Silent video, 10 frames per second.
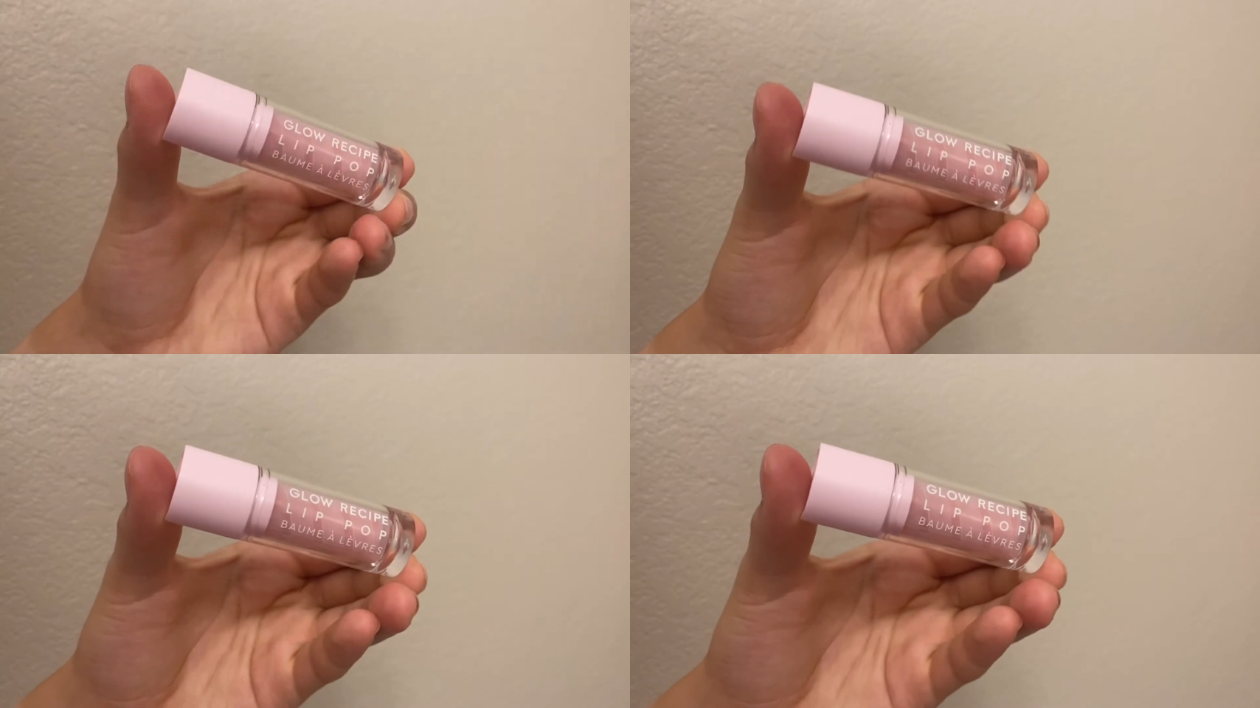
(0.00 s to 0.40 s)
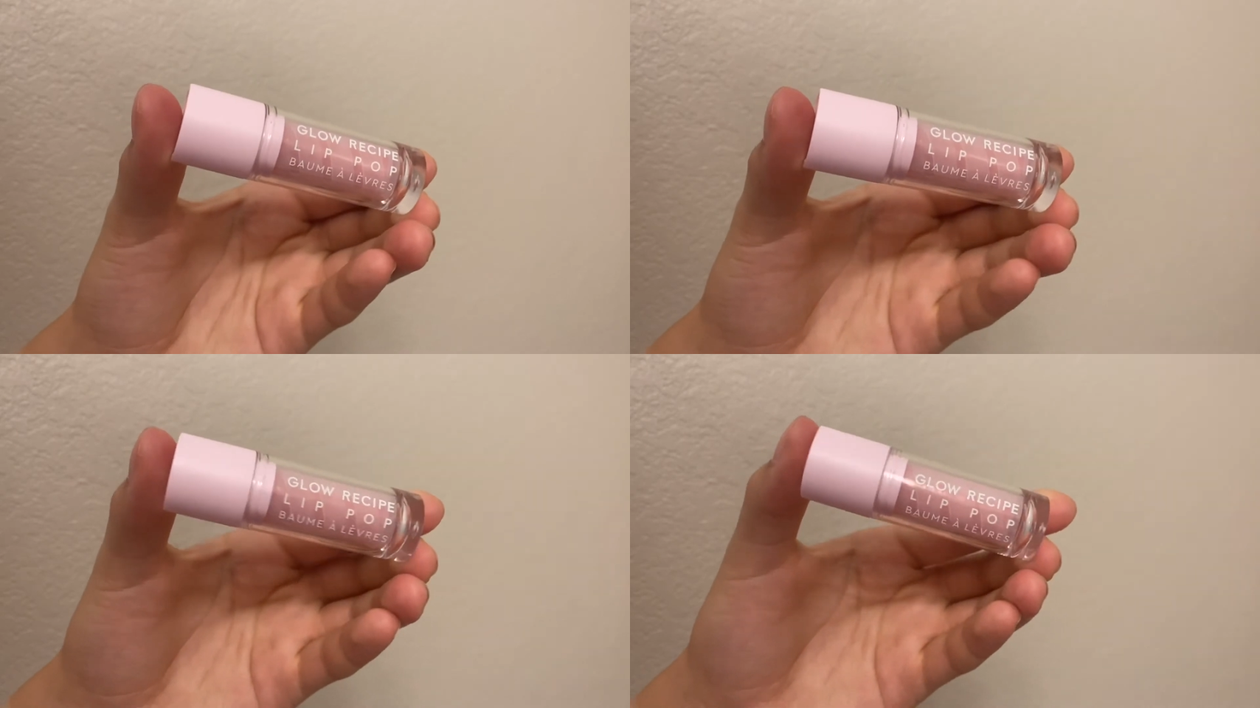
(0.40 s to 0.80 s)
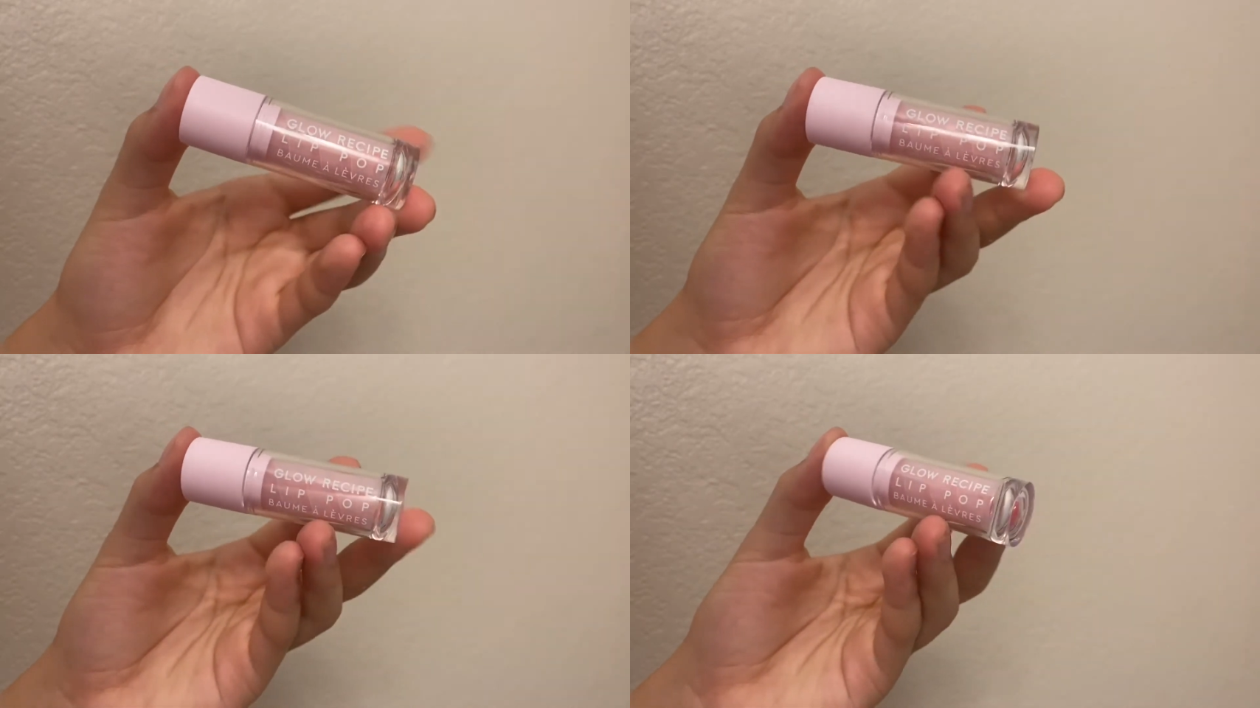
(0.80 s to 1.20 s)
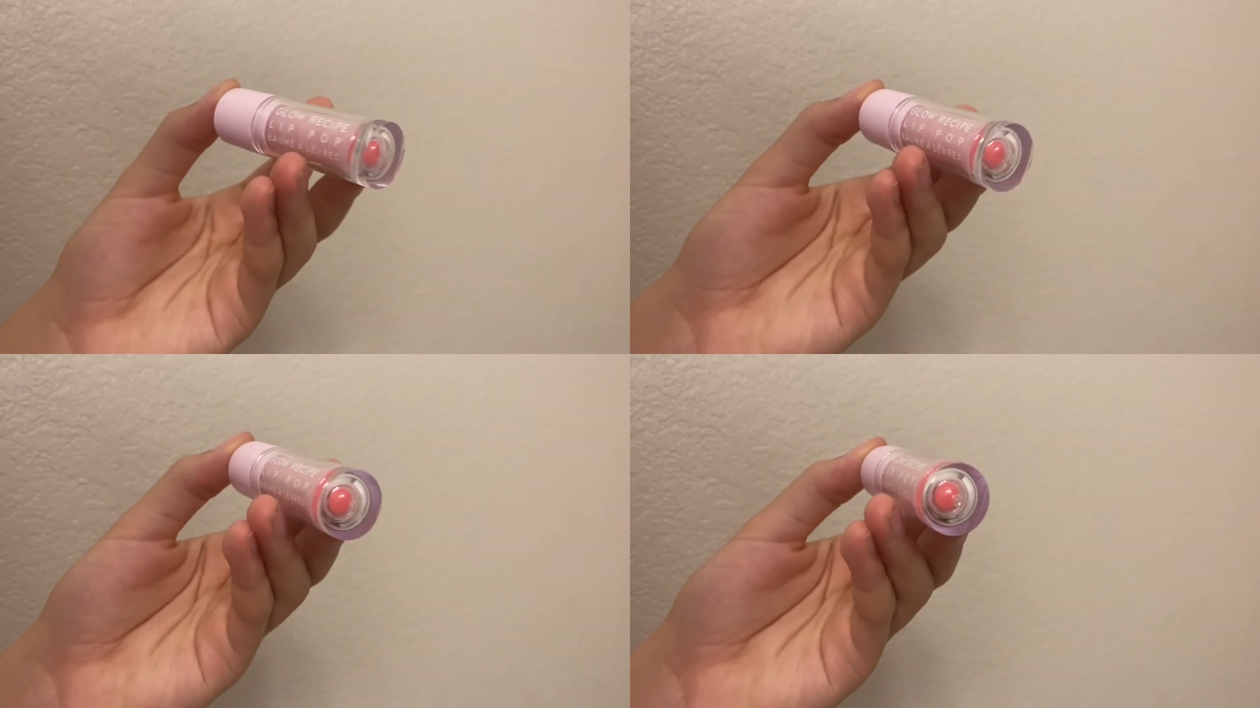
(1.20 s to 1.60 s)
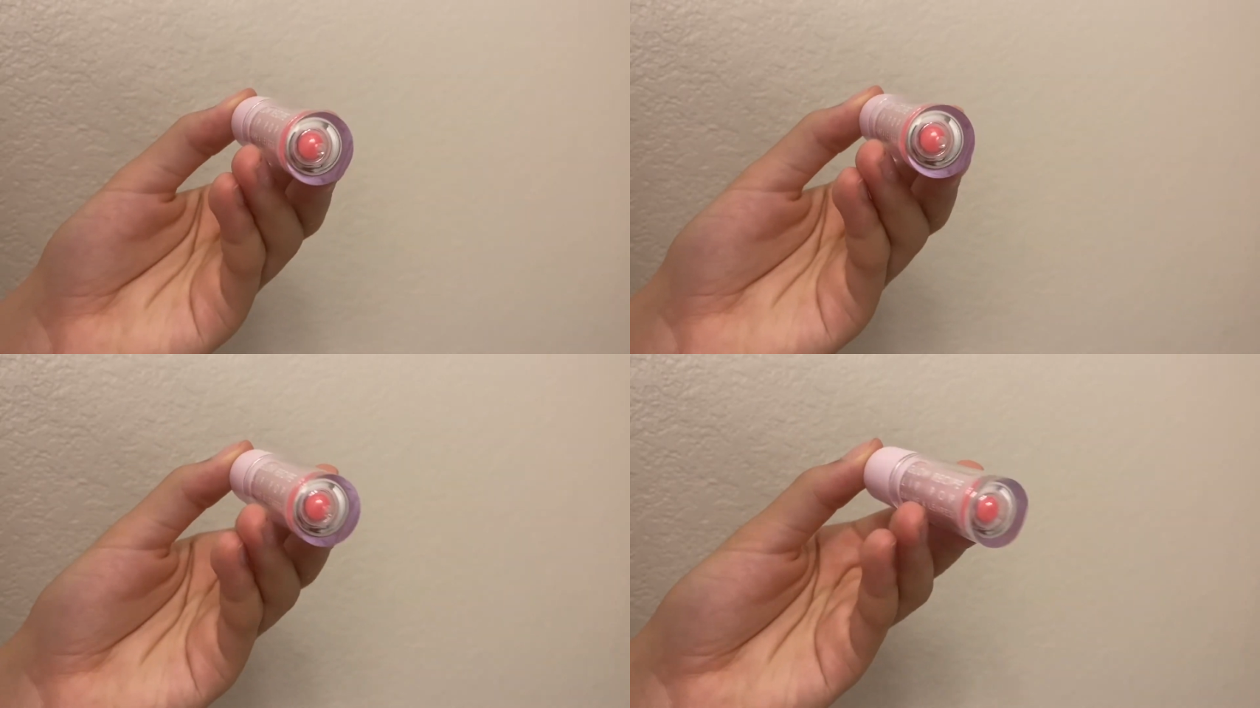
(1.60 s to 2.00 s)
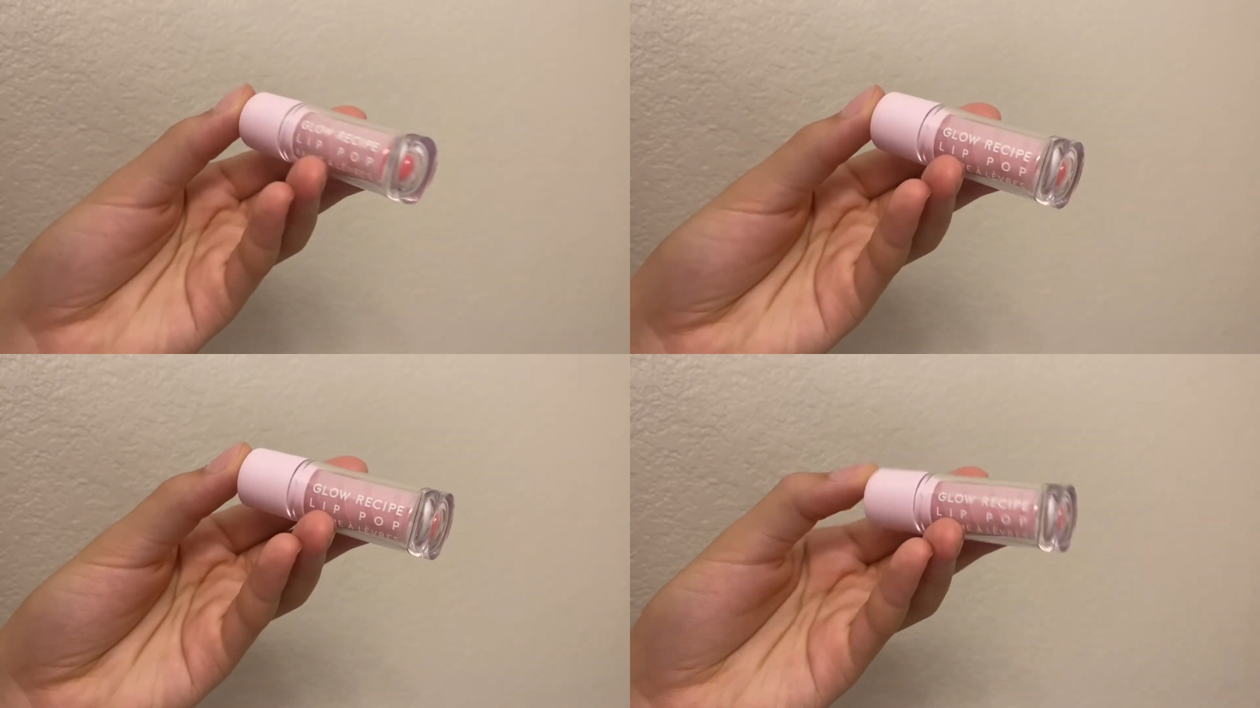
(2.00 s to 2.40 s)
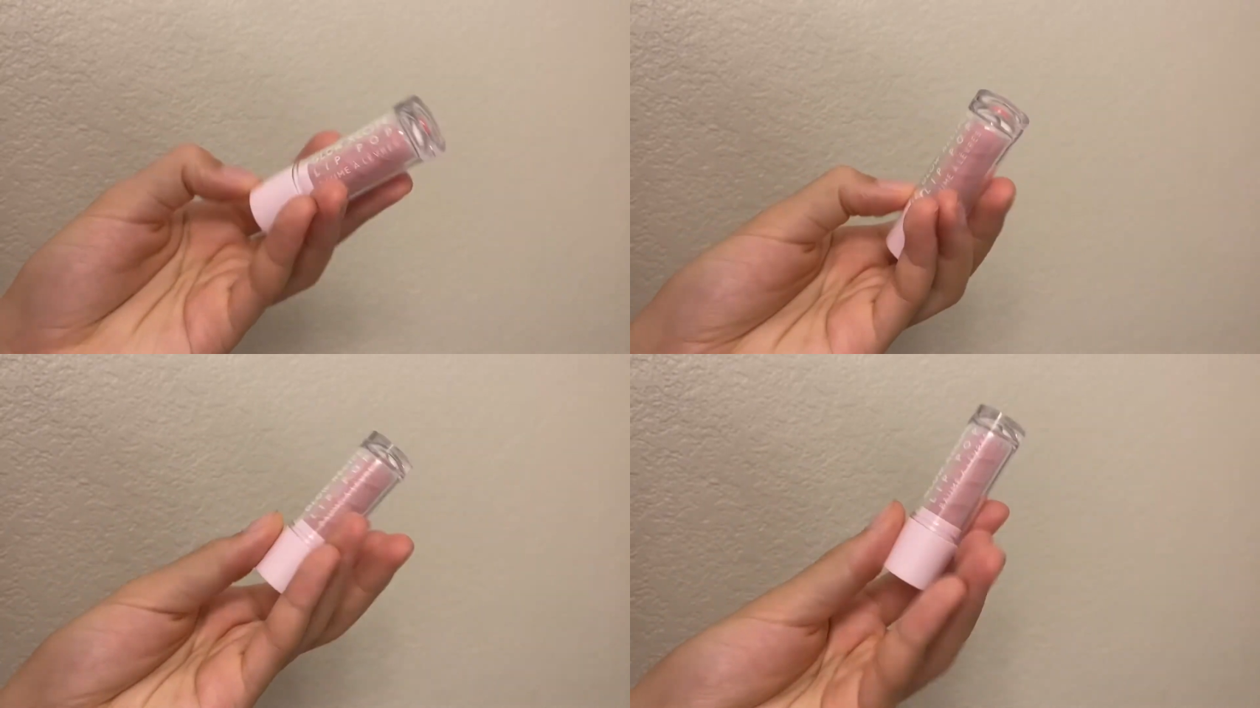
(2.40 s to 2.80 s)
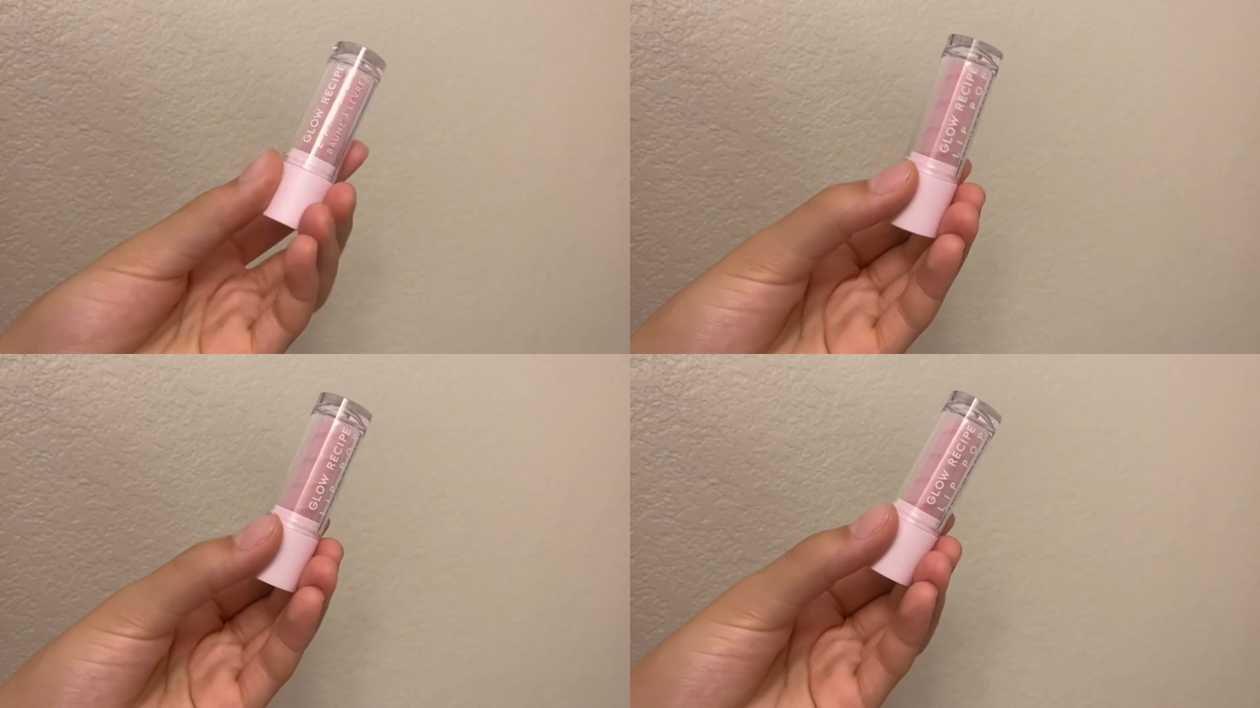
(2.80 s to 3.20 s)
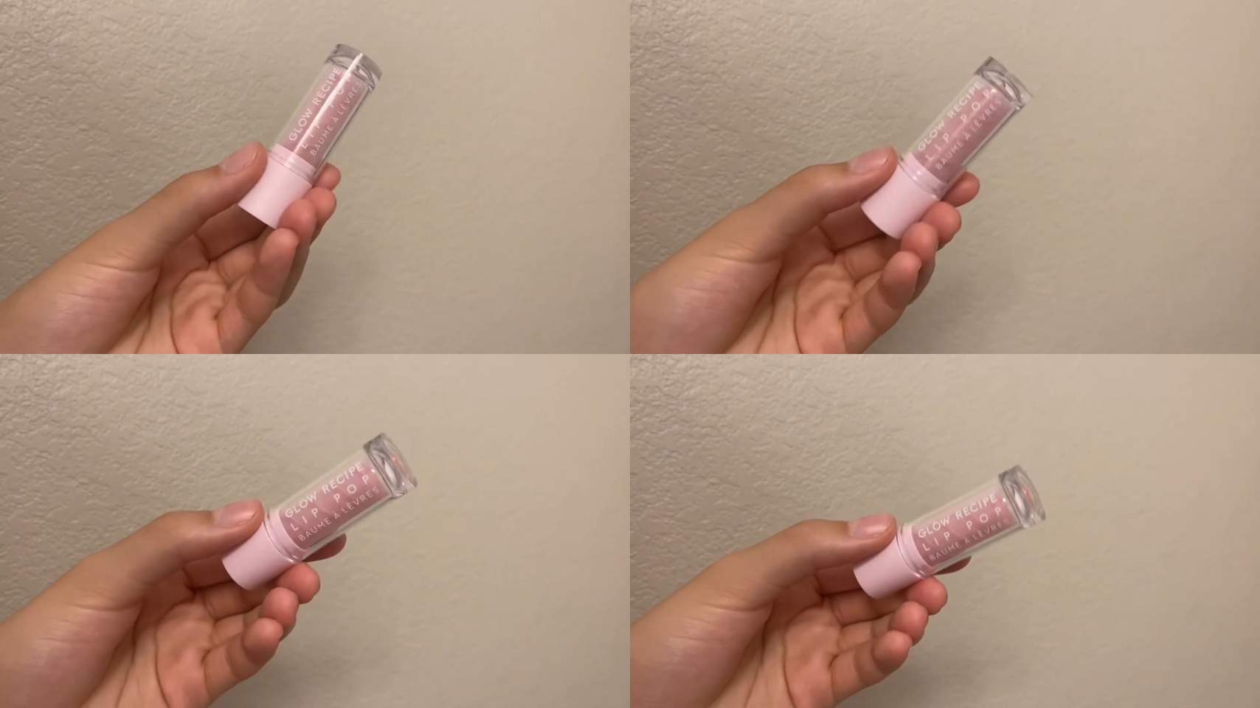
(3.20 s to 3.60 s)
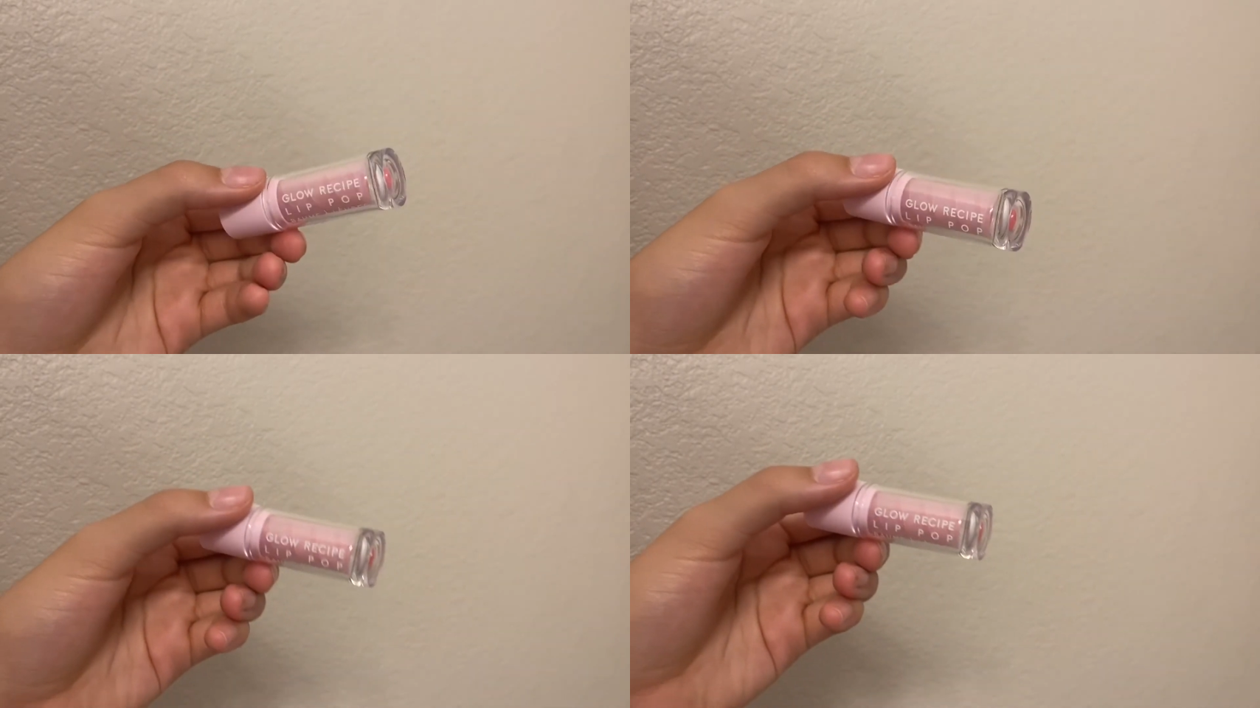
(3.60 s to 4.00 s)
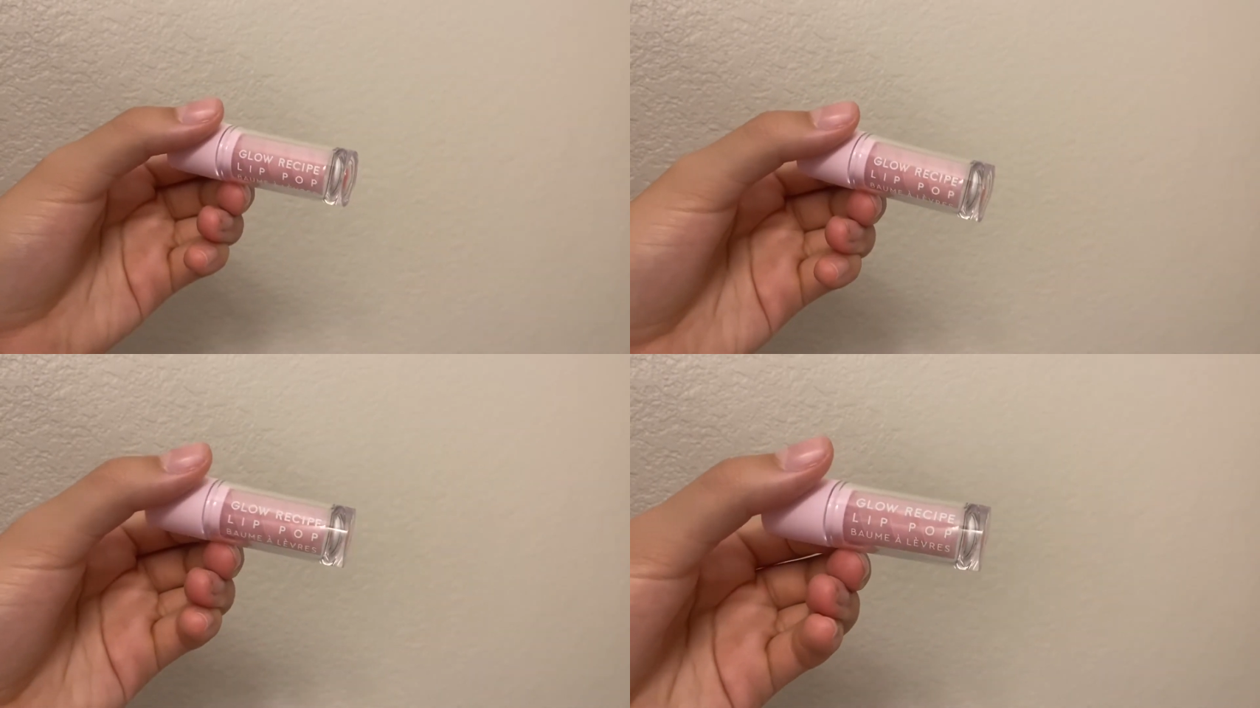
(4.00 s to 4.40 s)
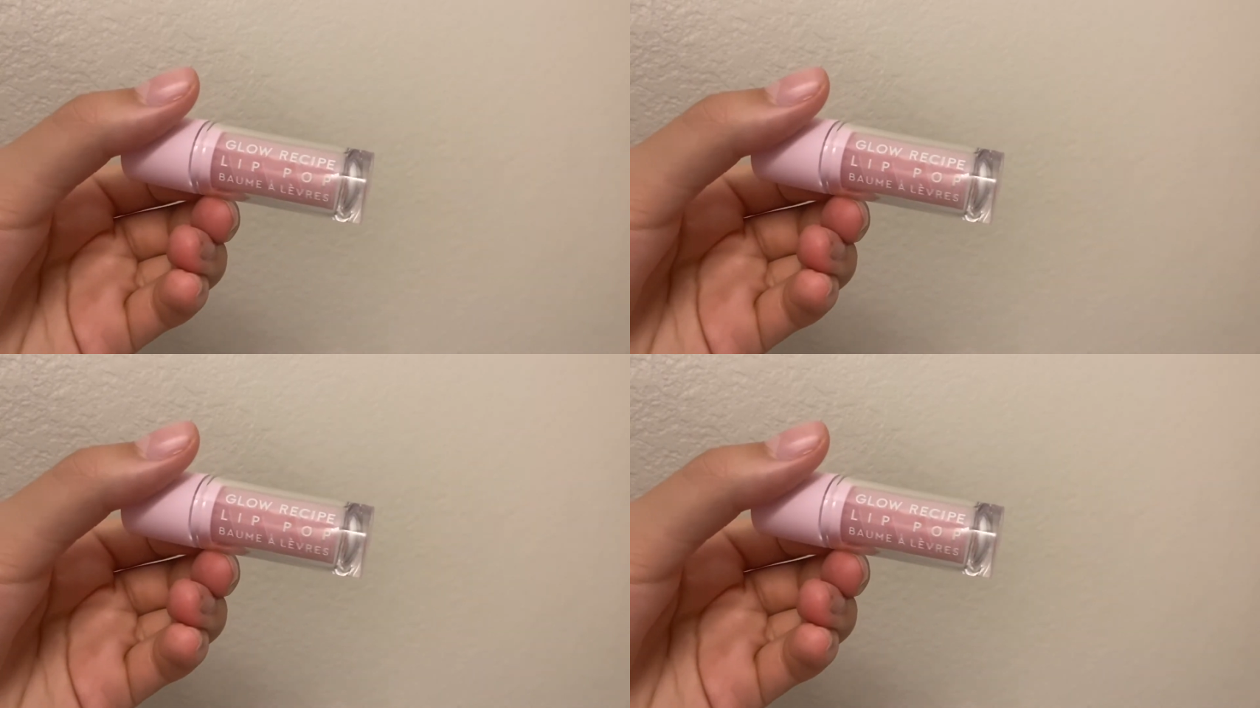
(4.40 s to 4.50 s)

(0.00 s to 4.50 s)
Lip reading: No face is visible, so there are no lips to read.